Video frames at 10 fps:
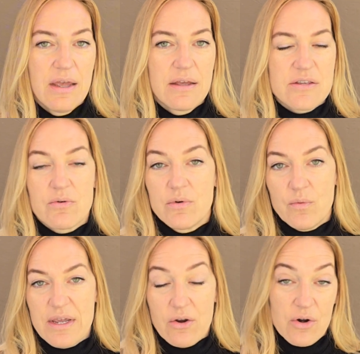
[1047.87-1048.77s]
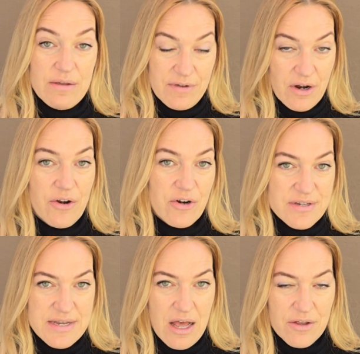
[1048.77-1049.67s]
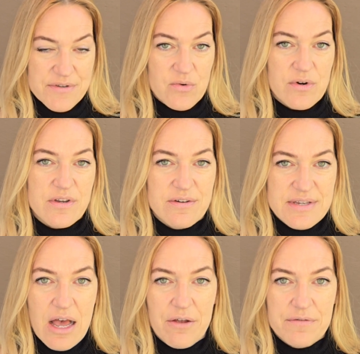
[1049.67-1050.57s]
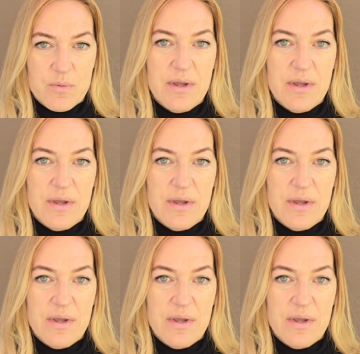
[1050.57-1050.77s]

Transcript: So when we are even on ourselves, towards ourselves,